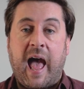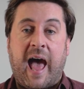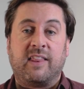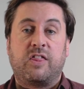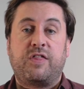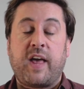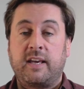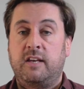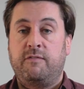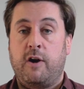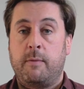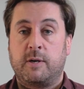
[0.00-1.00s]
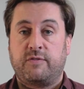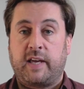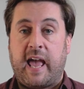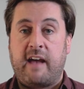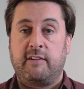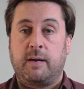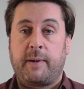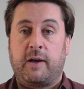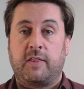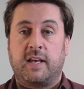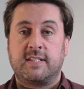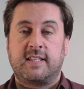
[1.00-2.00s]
And thank you very much for caring about this.